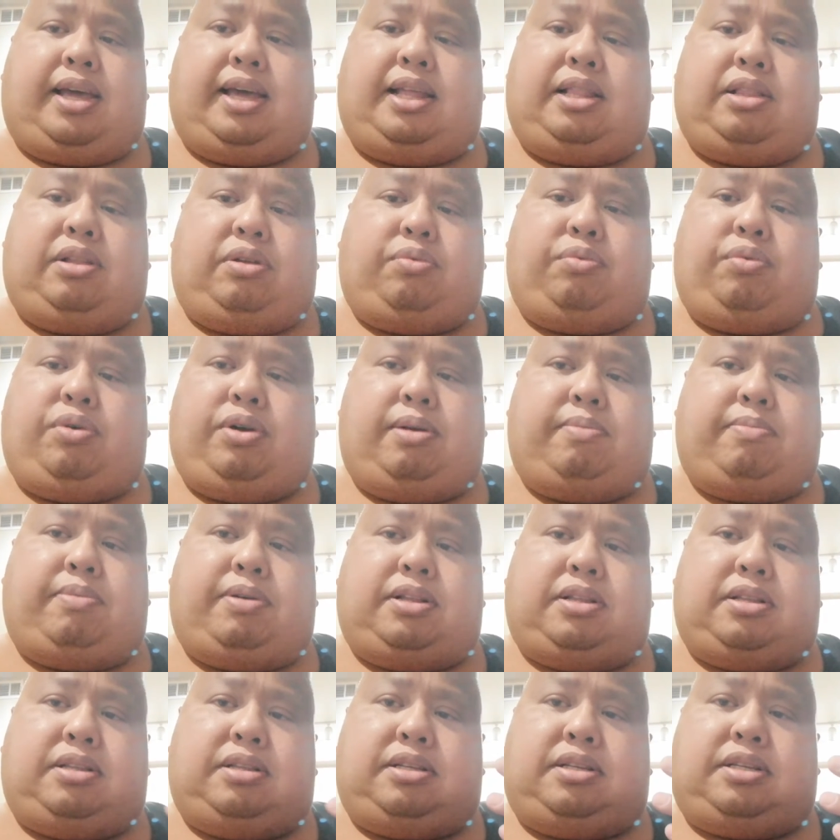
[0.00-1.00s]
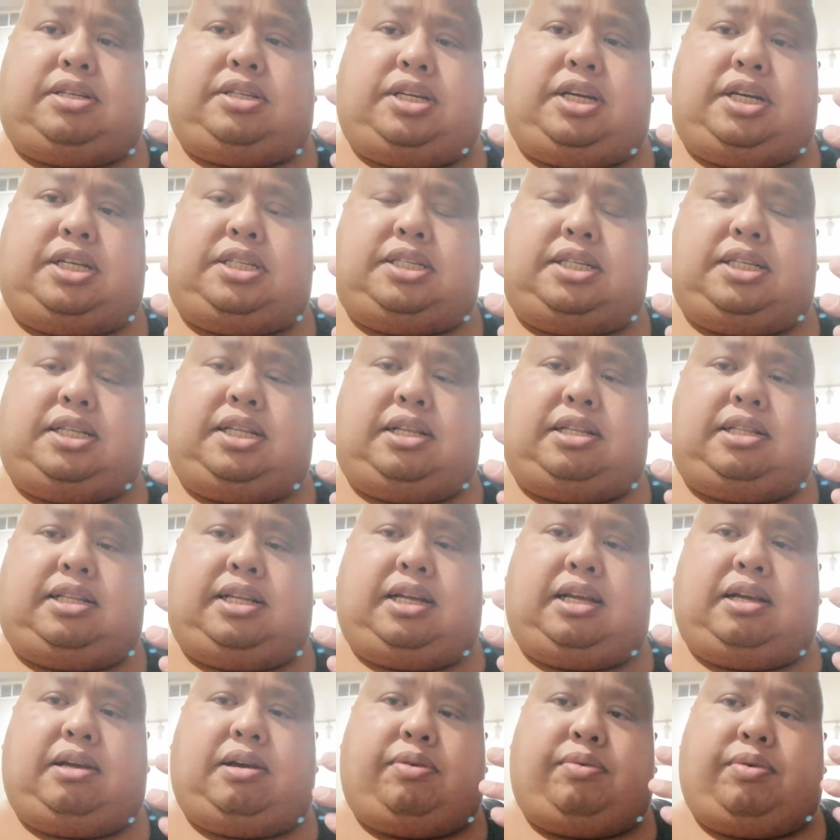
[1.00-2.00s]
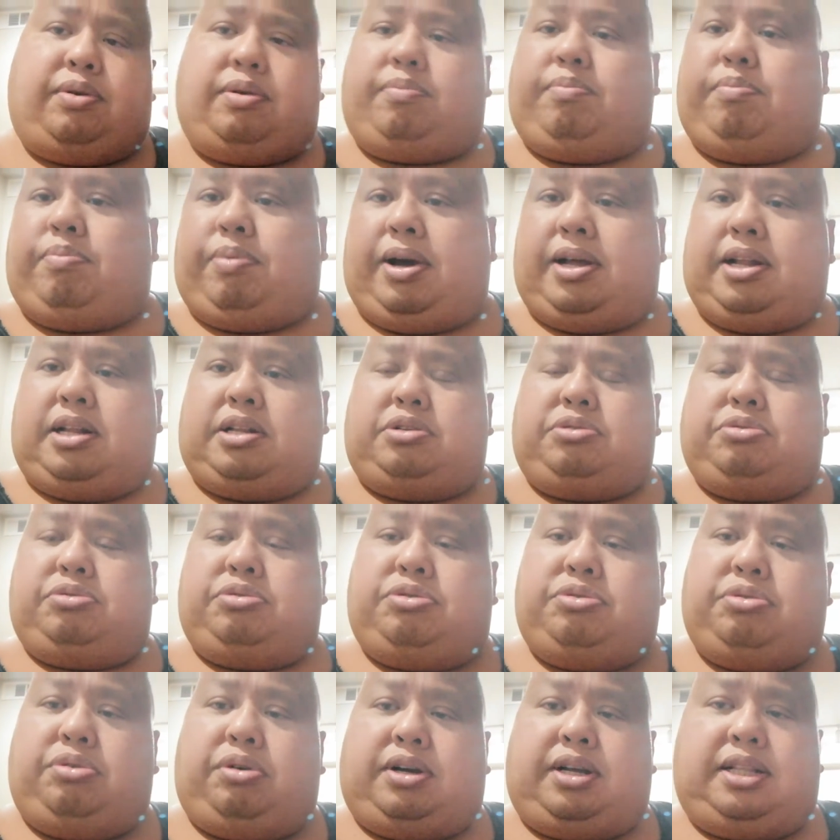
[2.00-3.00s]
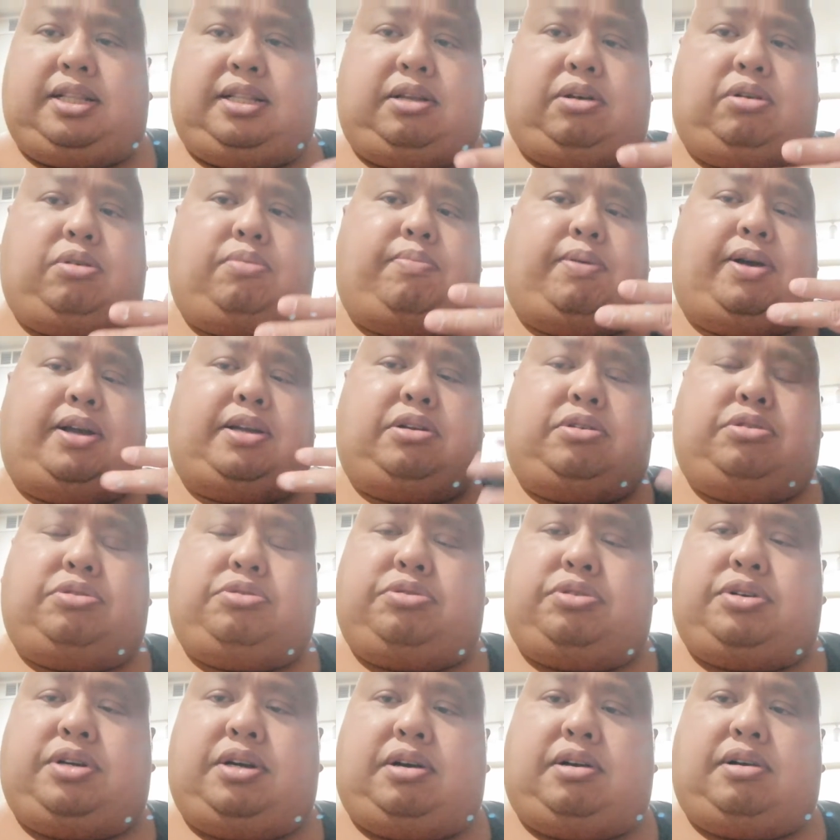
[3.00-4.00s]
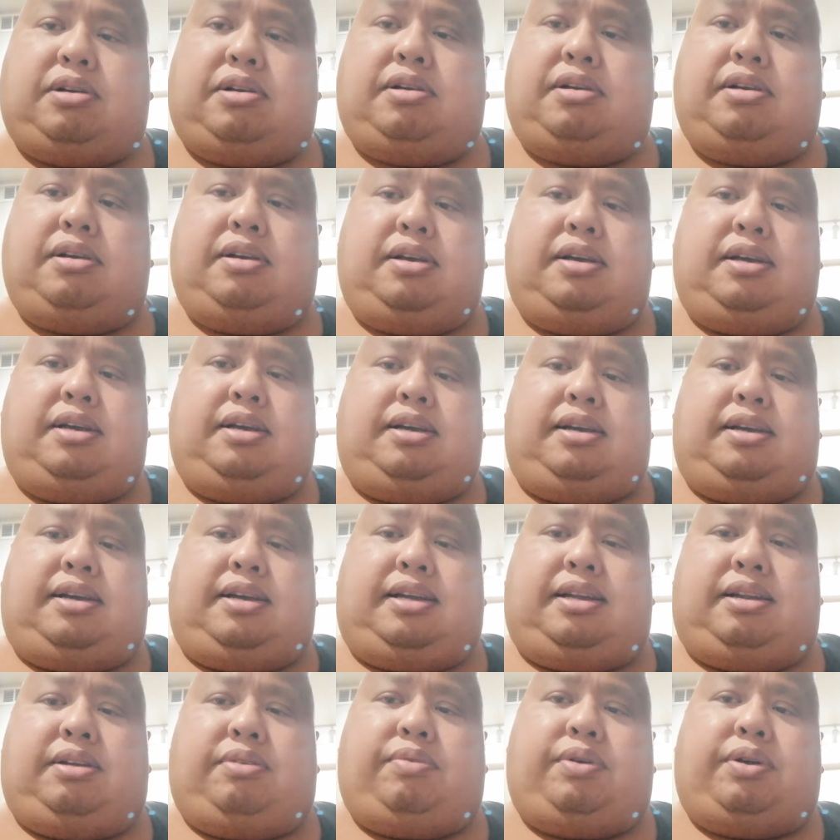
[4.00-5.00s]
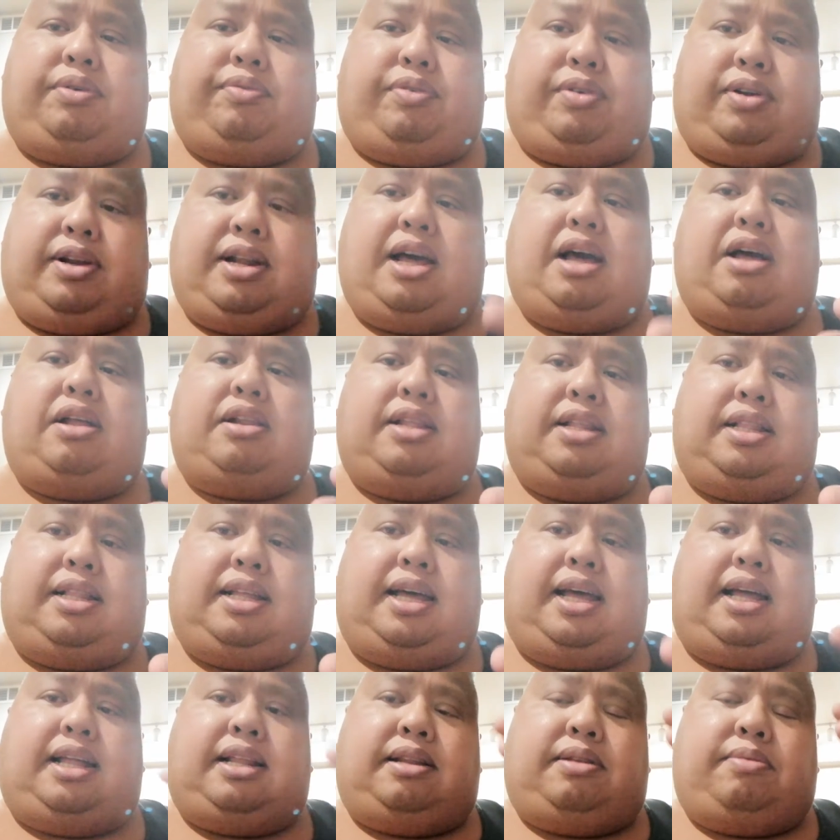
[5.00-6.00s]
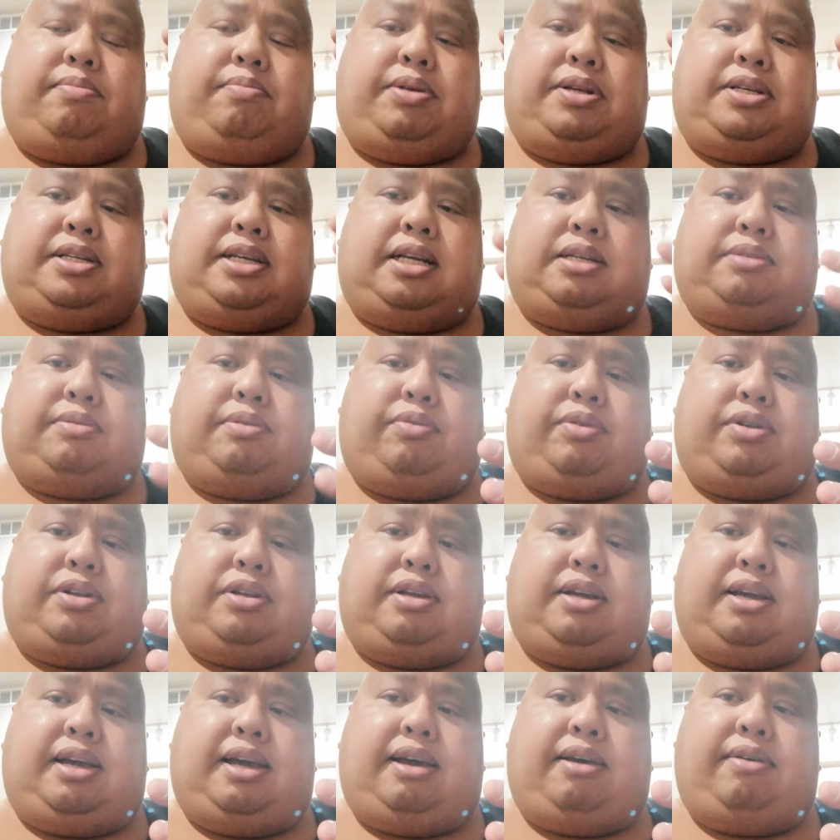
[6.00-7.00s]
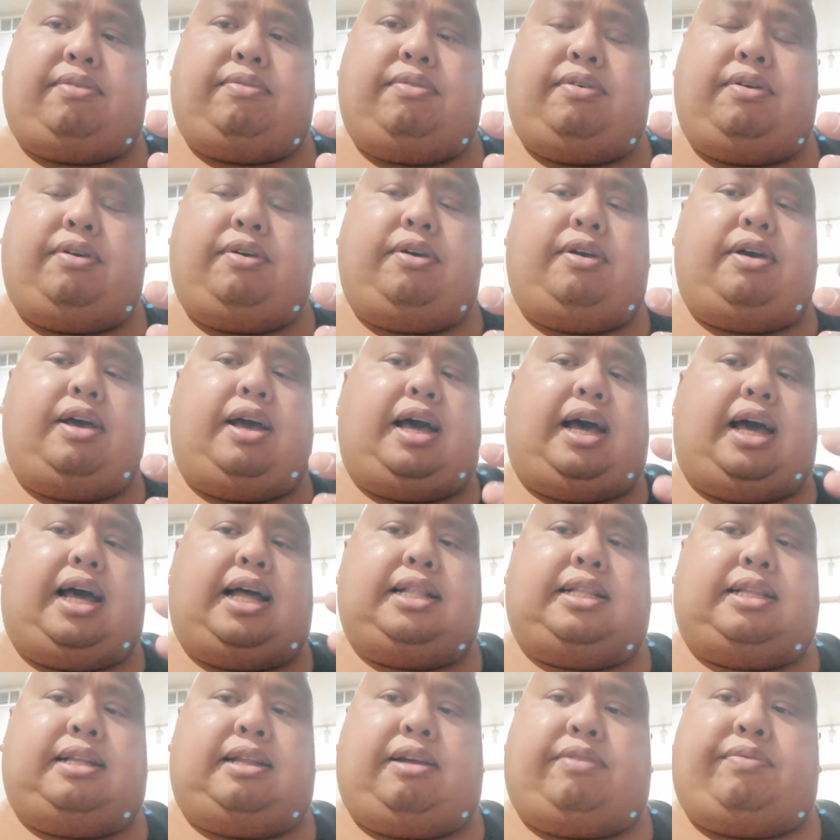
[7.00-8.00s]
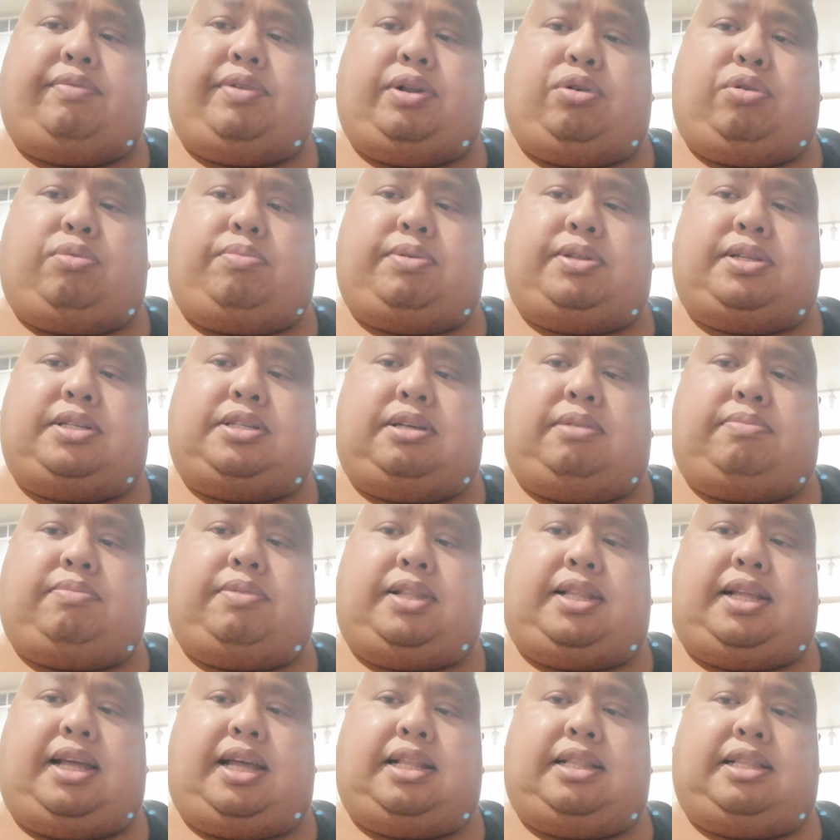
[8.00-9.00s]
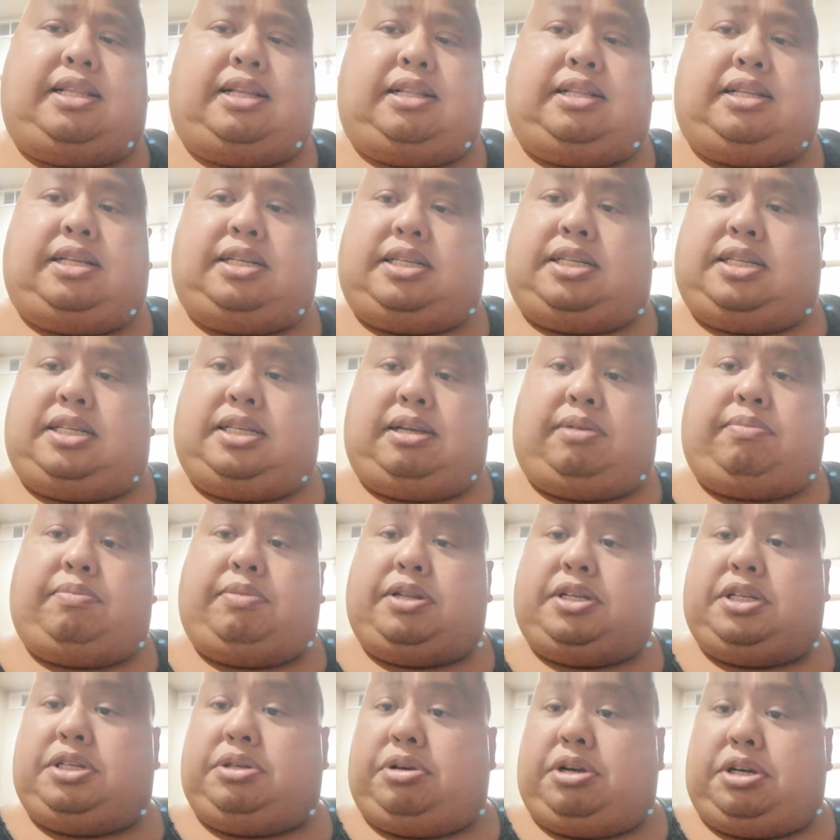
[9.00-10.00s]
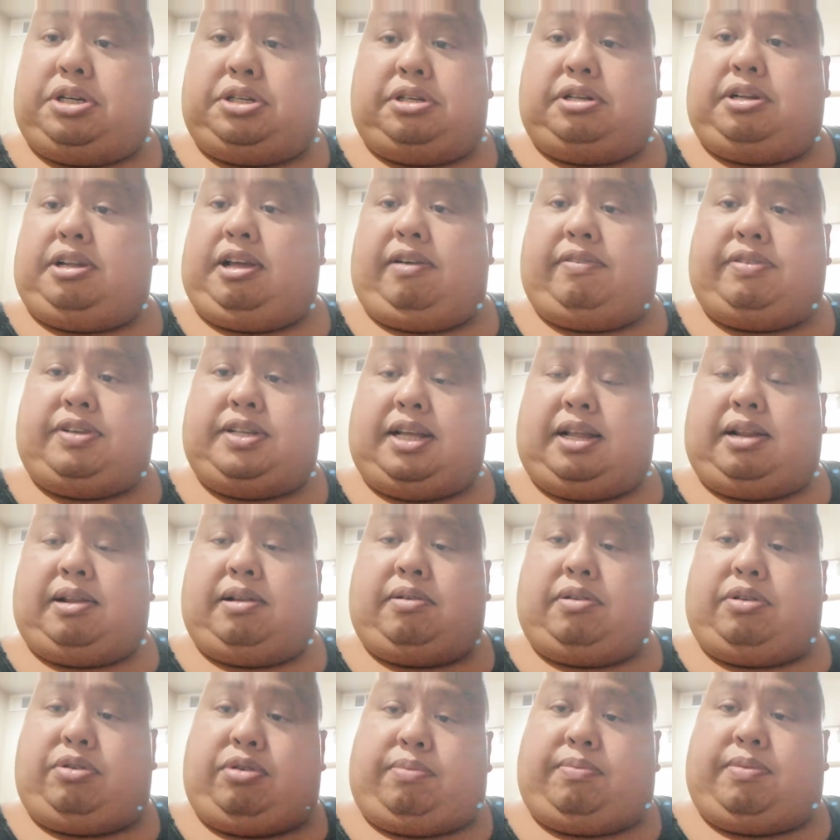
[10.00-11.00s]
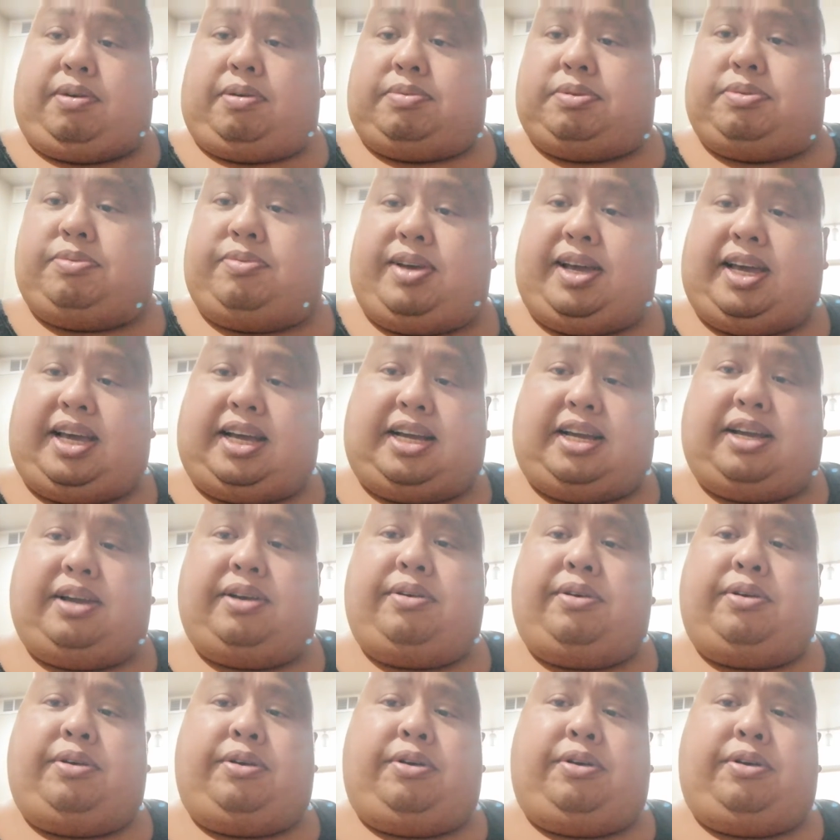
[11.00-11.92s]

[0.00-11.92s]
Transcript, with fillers: and don't worry about chasing and thinking I want to buy a new truck and, or buy a new car. You know, like for now, like that, be satisfied with what you have until everything opens up, like that, until this administration leaves, then and Trump comes back,